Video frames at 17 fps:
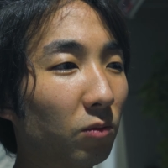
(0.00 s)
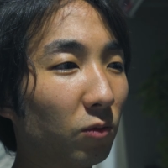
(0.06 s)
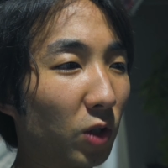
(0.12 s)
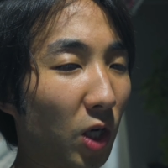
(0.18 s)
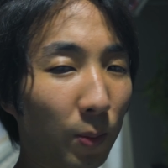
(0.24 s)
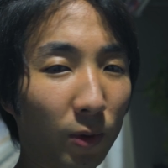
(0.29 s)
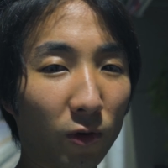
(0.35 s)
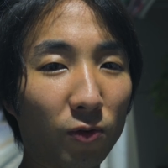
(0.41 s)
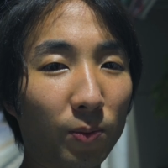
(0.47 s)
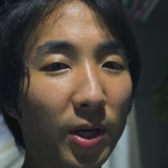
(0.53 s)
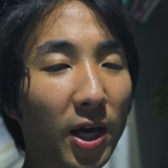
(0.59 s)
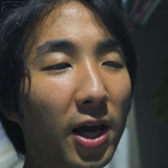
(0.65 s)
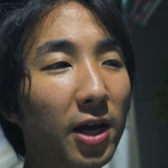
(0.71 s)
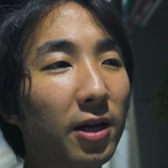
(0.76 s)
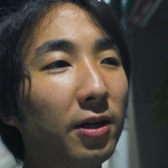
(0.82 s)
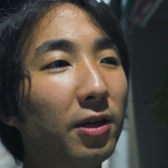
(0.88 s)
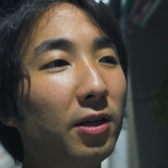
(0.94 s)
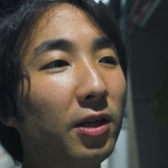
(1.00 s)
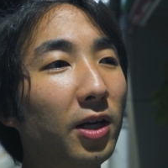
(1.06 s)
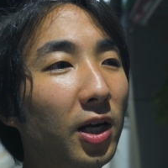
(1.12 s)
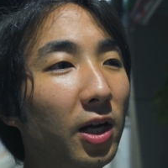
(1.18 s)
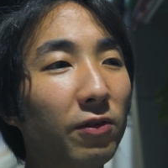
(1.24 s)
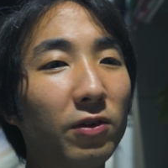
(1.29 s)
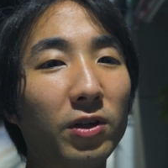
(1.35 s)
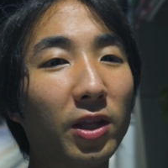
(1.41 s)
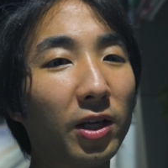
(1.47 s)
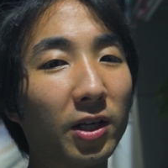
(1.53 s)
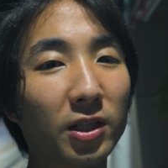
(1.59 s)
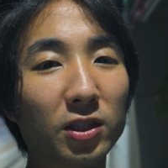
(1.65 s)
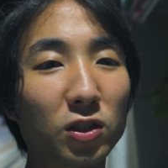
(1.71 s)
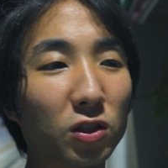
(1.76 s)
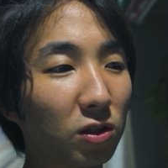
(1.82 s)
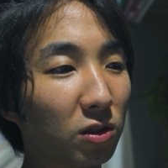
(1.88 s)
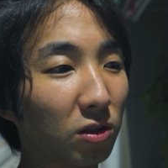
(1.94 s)
coming from Canon, everything
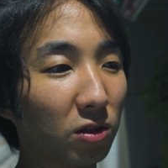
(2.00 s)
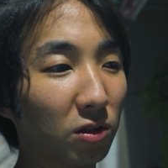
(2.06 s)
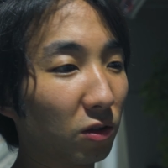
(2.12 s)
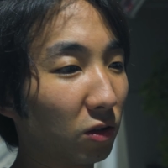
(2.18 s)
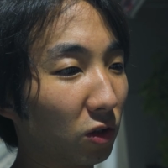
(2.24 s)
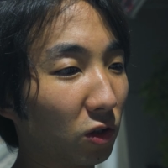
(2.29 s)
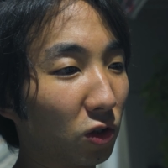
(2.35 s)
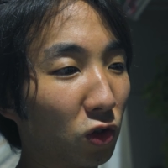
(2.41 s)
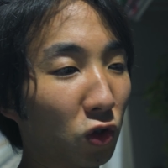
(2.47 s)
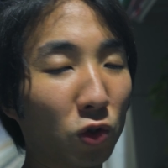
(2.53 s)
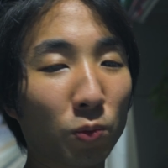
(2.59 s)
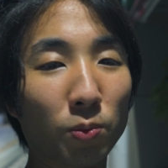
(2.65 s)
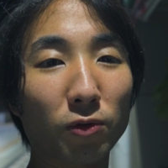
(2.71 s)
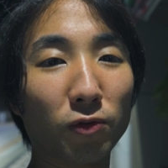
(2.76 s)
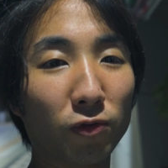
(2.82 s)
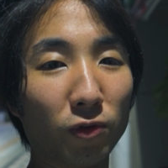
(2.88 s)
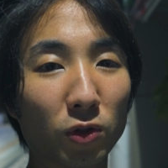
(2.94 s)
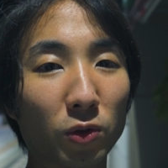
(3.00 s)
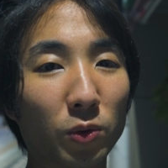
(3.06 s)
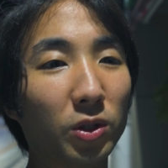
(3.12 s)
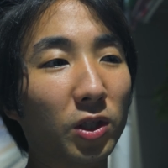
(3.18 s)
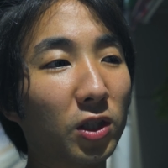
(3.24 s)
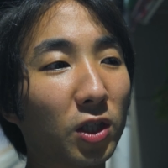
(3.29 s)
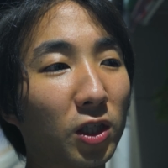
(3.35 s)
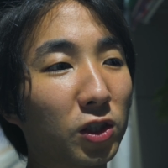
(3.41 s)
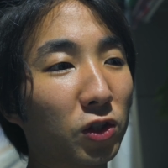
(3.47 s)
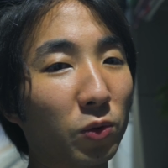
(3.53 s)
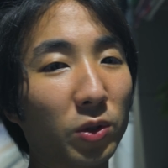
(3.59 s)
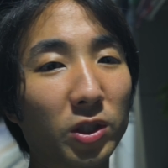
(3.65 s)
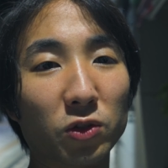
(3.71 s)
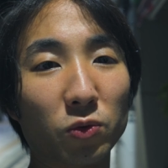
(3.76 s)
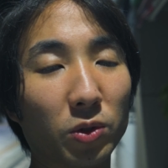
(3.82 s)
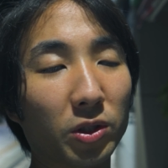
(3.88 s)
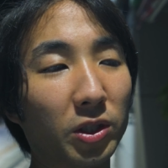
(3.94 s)
is super fluid. The touchscreen
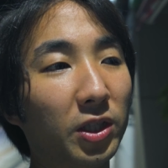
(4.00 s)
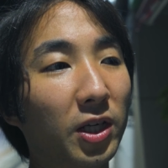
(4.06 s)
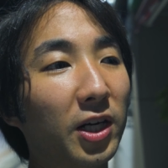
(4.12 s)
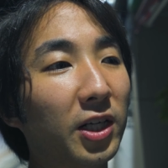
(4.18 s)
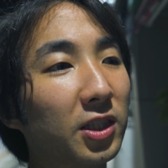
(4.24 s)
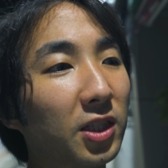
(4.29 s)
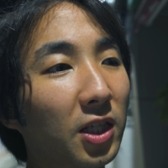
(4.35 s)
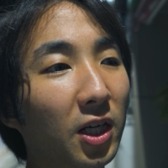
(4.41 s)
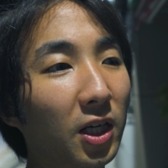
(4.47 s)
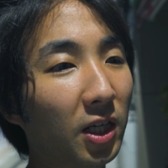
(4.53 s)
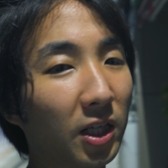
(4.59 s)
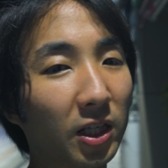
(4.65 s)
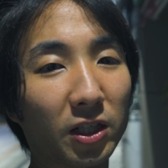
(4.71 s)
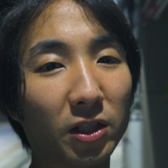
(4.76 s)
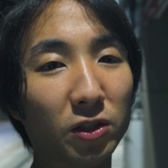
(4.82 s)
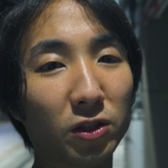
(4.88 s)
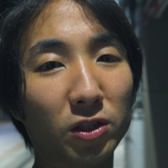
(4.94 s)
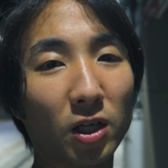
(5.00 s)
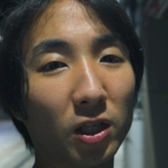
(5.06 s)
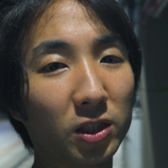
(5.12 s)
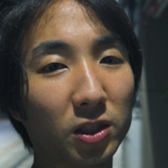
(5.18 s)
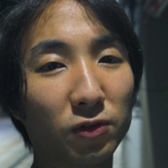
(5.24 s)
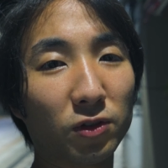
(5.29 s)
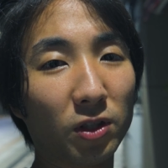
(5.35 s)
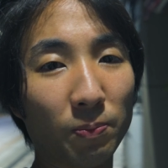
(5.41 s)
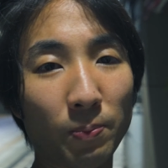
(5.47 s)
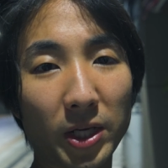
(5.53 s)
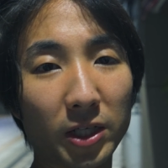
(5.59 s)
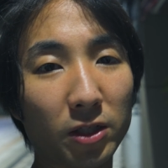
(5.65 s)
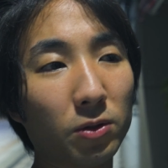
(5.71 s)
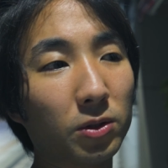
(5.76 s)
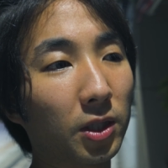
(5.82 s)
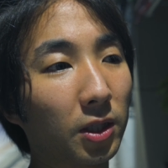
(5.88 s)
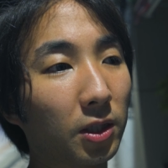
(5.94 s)
is really nice. I can touch the
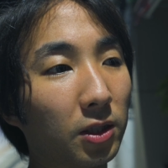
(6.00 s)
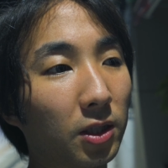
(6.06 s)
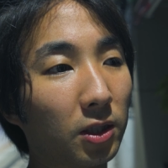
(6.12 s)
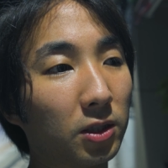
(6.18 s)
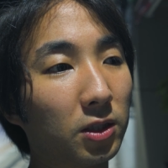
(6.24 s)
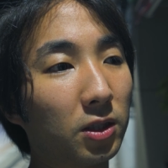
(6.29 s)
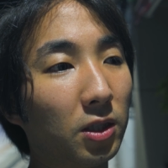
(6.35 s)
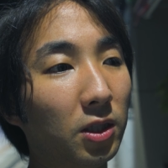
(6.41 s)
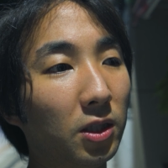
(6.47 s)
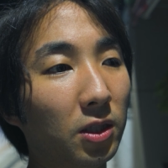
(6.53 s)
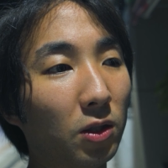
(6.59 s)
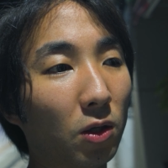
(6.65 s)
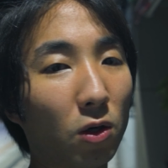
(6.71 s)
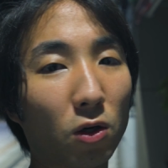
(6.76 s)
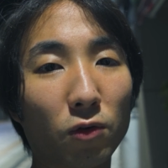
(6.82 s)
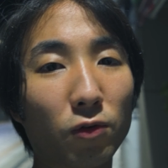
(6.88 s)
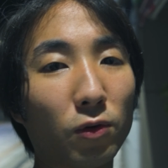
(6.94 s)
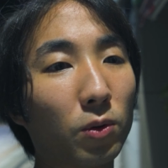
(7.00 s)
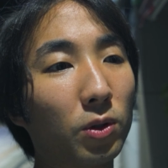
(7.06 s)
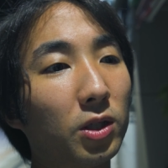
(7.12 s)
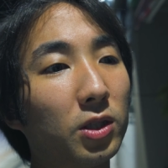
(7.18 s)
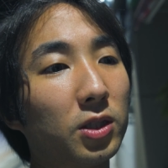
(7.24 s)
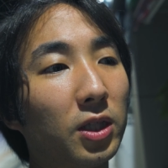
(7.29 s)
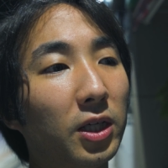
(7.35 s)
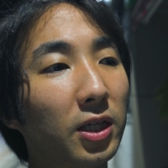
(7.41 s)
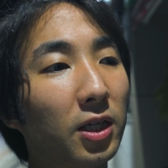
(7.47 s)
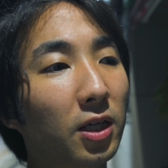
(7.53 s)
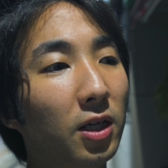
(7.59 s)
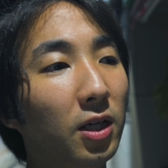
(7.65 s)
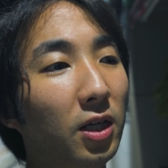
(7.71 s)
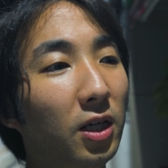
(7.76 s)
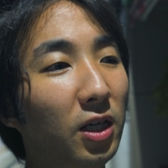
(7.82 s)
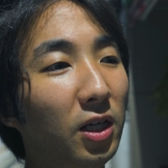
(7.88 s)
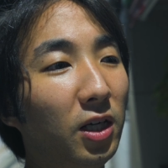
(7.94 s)
menus, I can touch the autofocus, like
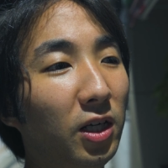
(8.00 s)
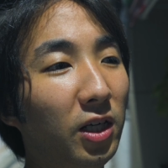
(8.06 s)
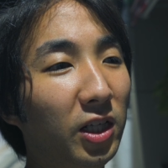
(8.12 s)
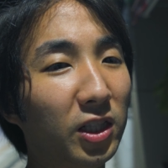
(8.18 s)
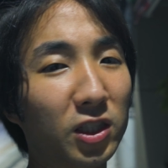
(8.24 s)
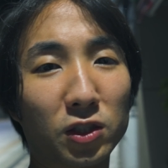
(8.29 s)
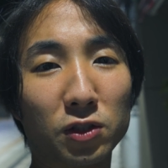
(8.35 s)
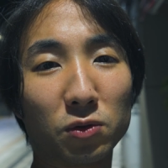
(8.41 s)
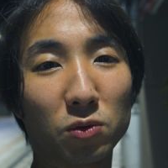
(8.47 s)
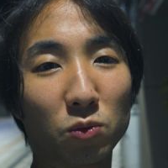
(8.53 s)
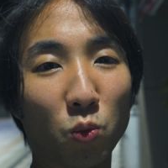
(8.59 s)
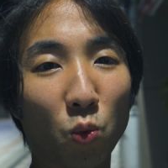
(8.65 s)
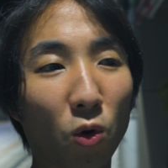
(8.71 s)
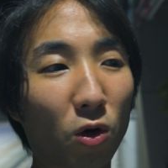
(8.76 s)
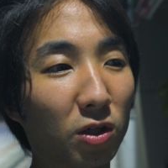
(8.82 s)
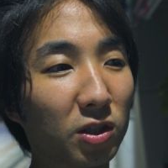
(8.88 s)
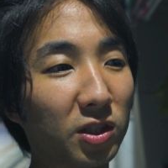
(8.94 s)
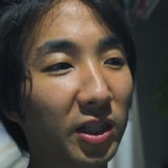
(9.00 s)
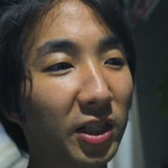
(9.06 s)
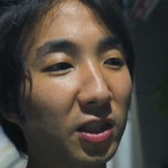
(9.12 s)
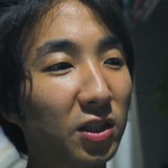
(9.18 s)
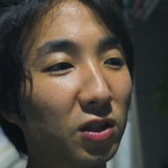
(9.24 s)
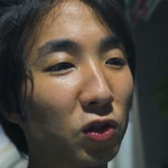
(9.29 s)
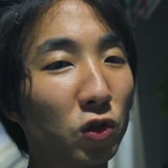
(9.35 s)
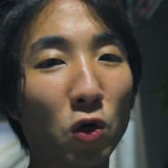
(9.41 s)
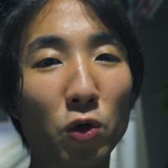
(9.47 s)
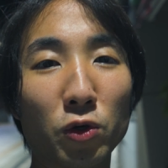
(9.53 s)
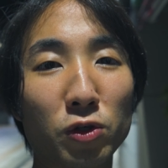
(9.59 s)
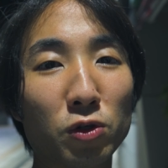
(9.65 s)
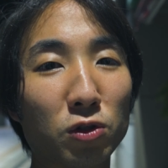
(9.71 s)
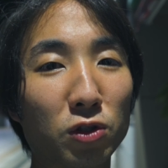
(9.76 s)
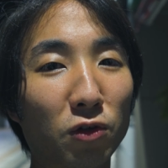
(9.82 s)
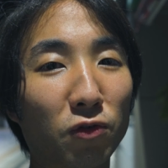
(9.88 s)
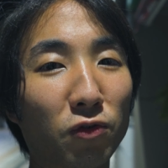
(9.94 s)
it just works, and it's so
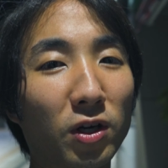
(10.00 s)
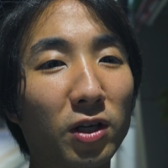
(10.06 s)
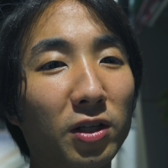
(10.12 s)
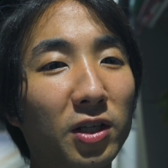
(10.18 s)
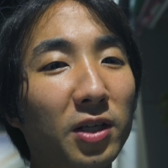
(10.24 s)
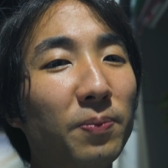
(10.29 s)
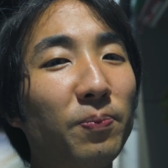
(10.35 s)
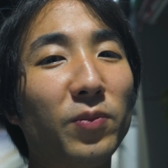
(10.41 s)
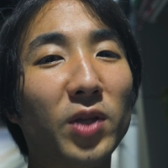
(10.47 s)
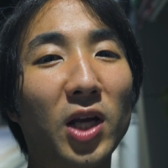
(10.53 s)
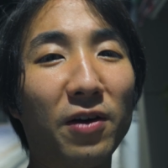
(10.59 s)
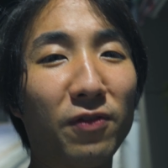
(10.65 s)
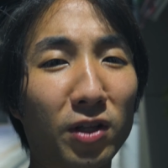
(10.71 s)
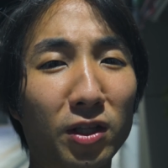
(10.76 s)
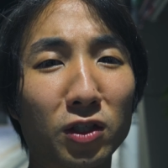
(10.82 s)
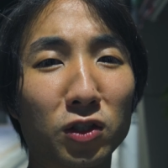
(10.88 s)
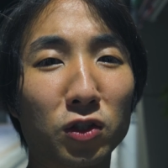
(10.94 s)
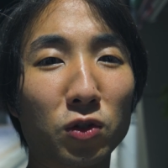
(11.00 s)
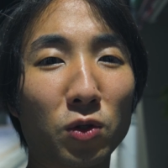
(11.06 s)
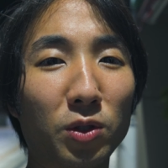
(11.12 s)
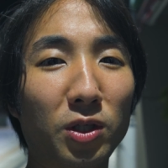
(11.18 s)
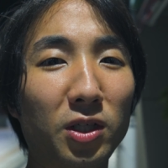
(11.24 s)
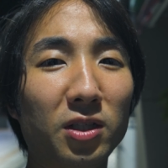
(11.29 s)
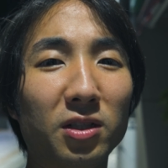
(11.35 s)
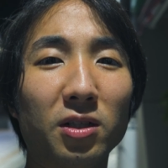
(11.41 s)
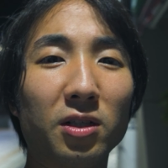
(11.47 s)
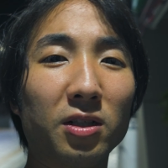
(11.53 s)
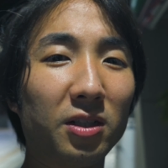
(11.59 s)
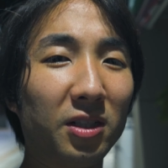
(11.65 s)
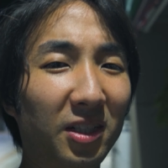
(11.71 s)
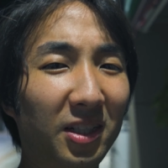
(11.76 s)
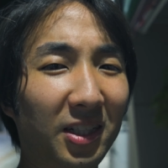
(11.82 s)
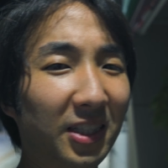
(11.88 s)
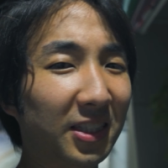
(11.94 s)
user-friendly. I feel like the Sony,
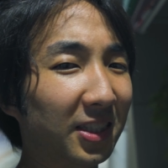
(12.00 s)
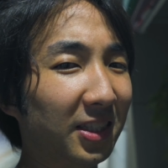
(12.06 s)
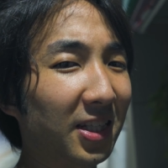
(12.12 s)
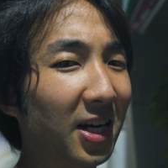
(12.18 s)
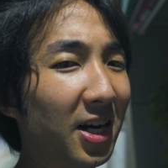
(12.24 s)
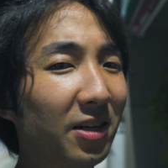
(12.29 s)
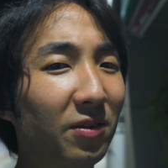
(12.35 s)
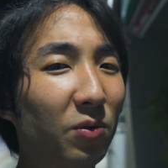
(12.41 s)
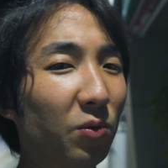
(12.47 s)
it's not